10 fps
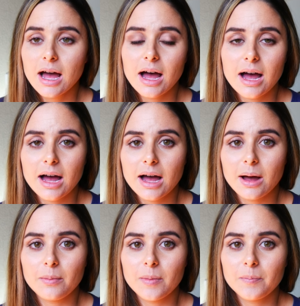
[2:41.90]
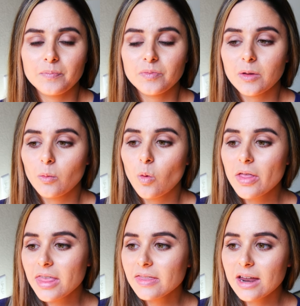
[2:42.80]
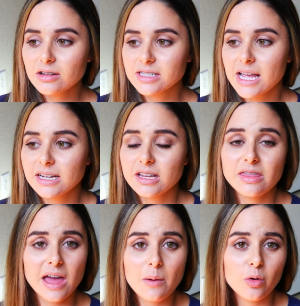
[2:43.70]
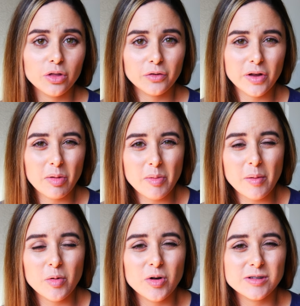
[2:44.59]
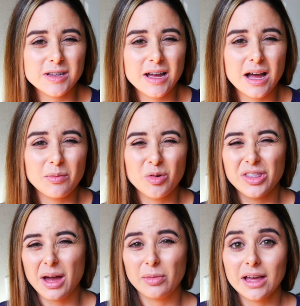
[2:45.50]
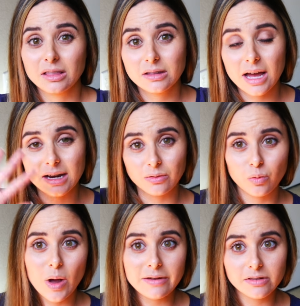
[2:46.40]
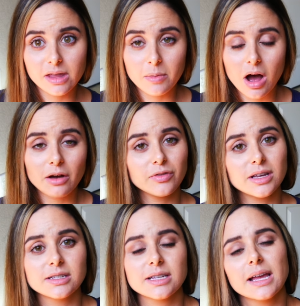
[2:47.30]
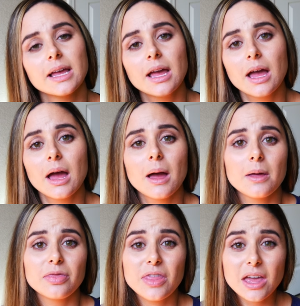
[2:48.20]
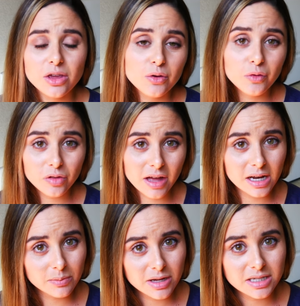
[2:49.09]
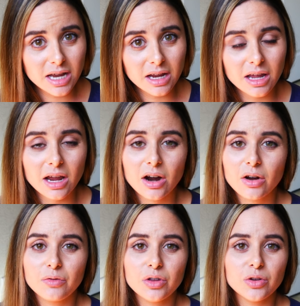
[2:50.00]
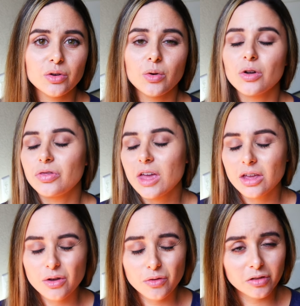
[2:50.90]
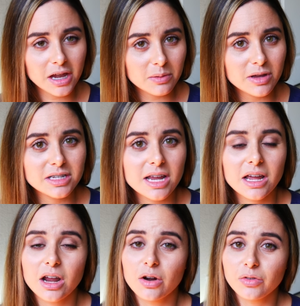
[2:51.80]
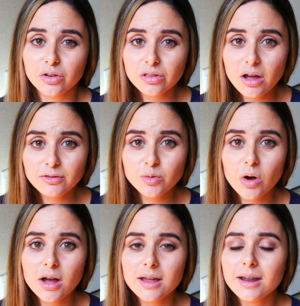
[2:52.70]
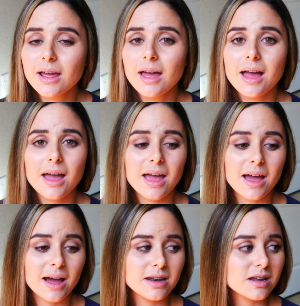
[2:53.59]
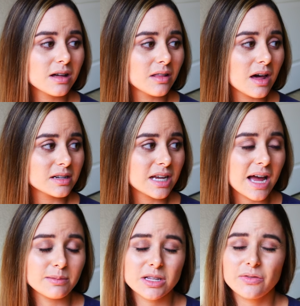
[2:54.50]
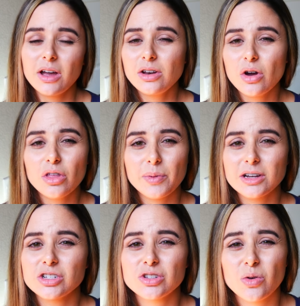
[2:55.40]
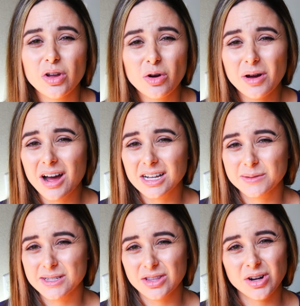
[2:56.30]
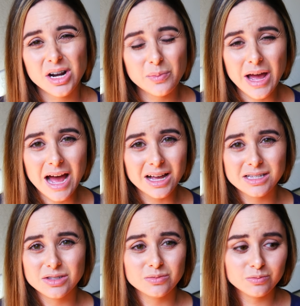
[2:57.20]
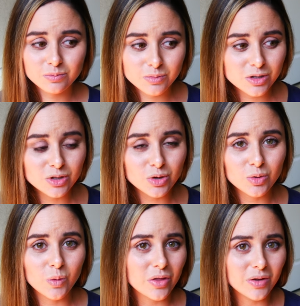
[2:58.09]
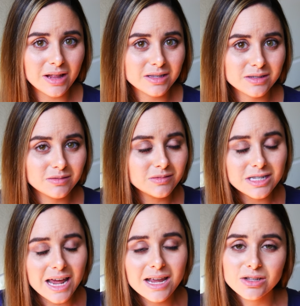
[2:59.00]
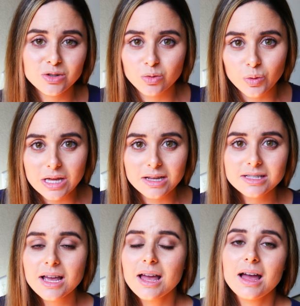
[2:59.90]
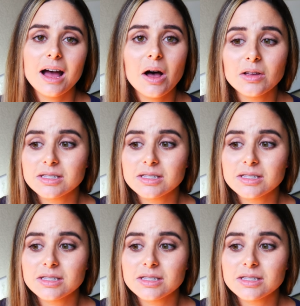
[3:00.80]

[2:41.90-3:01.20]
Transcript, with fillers: um, one thing that I'll say to them or their family members um, when I'm like kind of waving them off is like, thank you for letting me take care of you or thank you for letting me take care of your loved one. And a lot of times if I know the patient's going home on hospice and they're going to pass soon, whether that's days or weeks, I'll